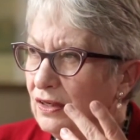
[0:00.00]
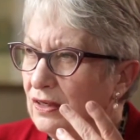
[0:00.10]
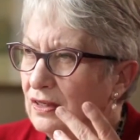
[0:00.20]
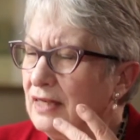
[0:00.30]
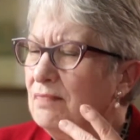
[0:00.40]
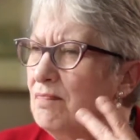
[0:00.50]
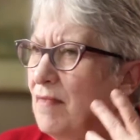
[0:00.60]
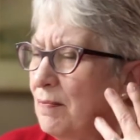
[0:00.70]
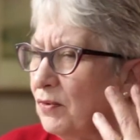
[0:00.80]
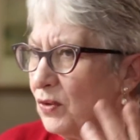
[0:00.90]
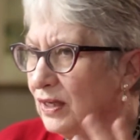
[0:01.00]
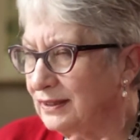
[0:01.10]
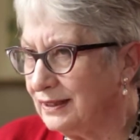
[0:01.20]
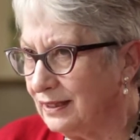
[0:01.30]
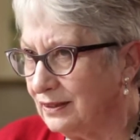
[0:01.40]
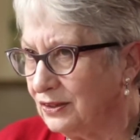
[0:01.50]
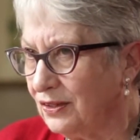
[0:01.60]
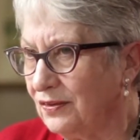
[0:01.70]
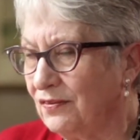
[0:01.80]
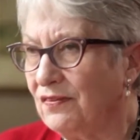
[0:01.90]
memorizing
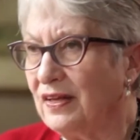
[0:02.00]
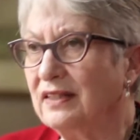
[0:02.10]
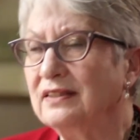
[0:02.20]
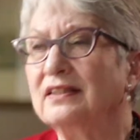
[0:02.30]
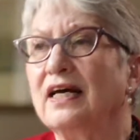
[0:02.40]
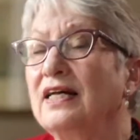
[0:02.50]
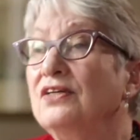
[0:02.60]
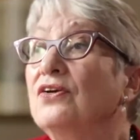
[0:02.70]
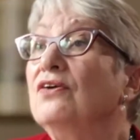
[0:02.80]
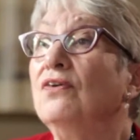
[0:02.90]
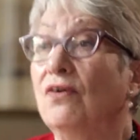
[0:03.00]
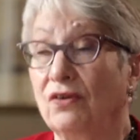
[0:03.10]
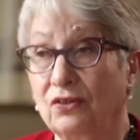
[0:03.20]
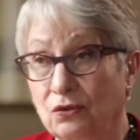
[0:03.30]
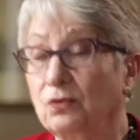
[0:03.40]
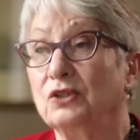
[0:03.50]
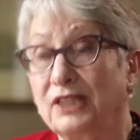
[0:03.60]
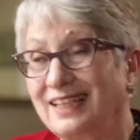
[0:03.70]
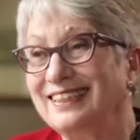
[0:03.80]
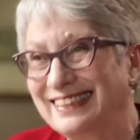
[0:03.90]
certain things, and not at all
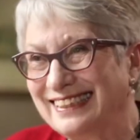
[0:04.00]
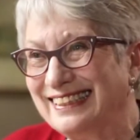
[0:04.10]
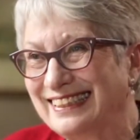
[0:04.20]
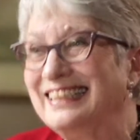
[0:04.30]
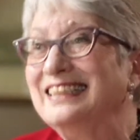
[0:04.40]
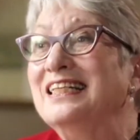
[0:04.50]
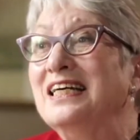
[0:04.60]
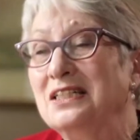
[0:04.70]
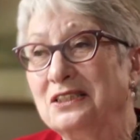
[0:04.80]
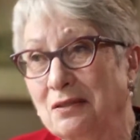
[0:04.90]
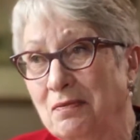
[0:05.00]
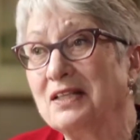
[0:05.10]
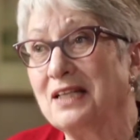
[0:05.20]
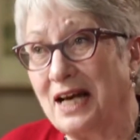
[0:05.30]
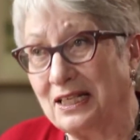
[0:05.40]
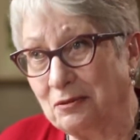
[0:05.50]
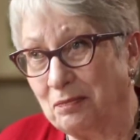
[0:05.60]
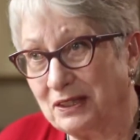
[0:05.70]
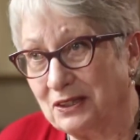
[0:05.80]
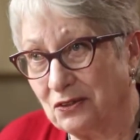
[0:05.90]
talented in some other
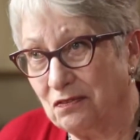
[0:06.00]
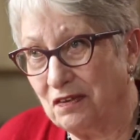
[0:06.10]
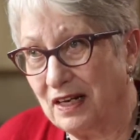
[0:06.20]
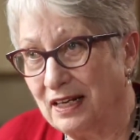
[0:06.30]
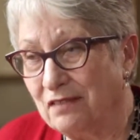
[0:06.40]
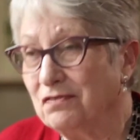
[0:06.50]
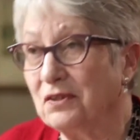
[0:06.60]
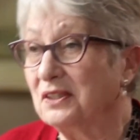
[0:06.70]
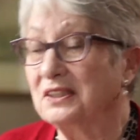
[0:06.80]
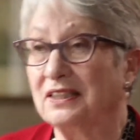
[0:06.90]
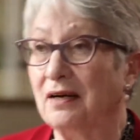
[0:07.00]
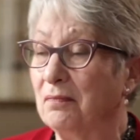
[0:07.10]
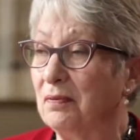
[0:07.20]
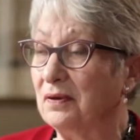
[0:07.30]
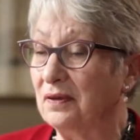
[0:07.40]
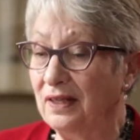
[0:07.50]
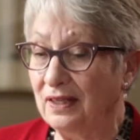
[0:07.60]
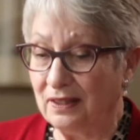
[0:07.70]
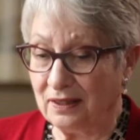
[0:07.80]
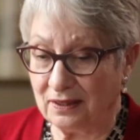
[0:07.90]
aspects of life, for example,
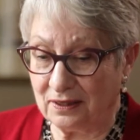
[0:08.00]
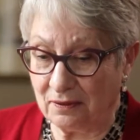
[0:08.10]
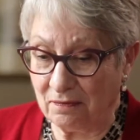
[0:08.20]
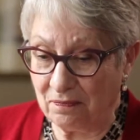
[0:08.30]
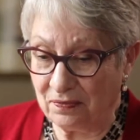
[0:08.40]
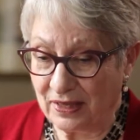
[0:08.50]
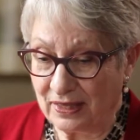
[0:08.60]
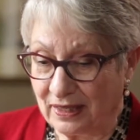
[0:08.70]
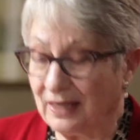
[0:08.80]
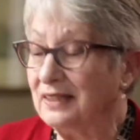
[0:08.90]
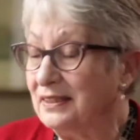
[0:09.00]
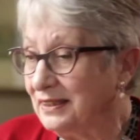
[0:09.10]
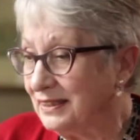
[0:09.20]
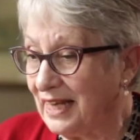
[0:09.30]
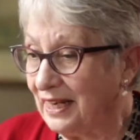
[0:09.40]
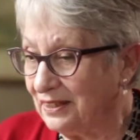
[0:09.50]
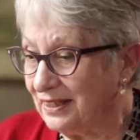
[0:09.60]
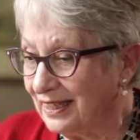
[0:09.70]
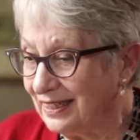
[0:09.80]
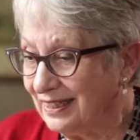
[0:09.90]

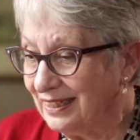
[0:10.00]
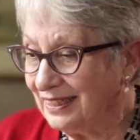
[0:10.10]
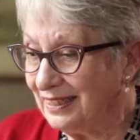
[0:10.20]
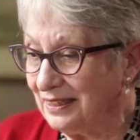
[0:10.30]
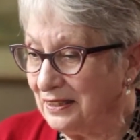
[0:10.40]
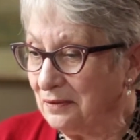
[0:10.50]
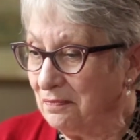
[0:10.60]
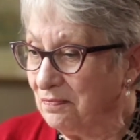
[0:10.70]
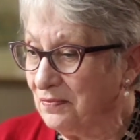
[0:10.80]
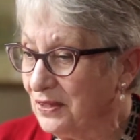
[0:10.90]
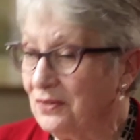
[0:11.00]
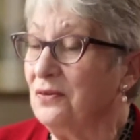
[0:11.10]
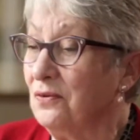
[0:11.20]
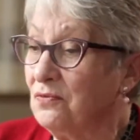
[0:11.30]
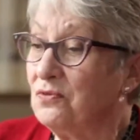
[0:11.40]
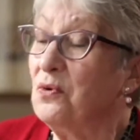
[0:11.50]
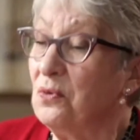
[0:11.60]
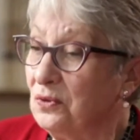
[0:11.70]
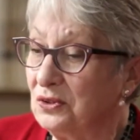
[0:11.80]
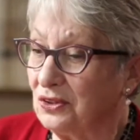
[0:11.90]
understanding
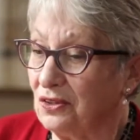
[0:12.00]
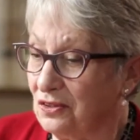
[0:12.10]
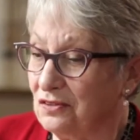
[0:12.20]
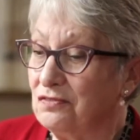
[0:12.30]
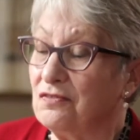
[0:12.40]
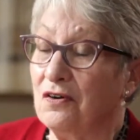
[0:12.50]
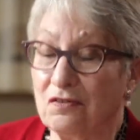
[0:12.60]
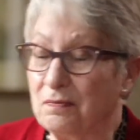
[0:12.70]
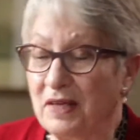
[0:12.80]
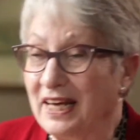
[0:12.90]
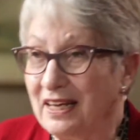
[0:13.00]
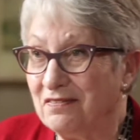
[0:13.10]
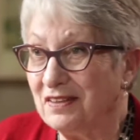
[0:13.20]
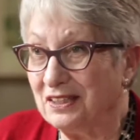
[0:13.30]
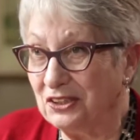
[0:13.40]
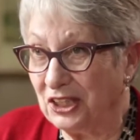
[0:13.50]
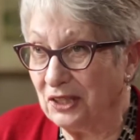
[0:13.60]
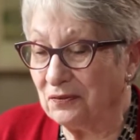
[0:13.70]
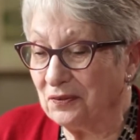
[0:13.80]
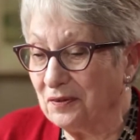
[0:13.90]
rules of behavior in
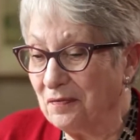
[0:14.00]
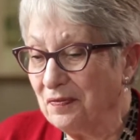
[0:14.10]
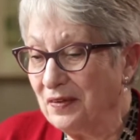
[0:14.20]
general.